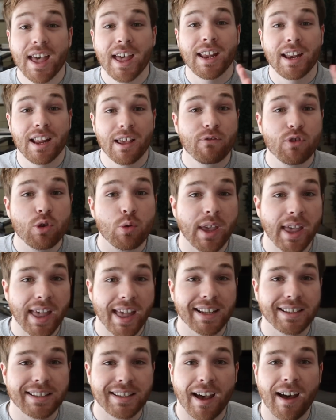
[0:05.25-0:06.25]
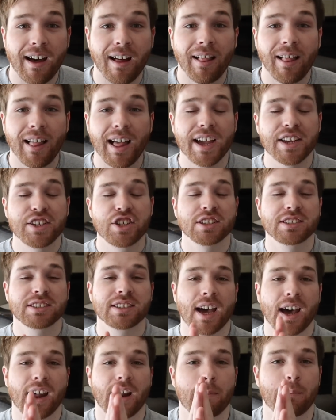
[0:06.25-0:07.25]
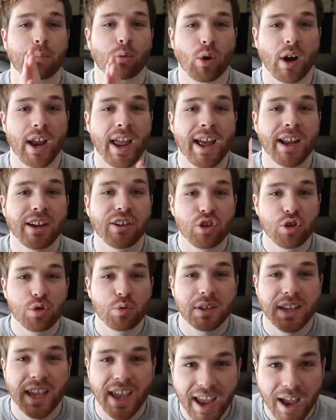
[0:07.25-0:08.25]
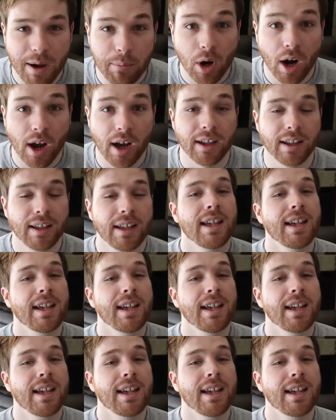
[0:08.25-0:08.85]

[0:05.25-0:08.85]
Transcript: And if you can't tell, I just got a brand new camera.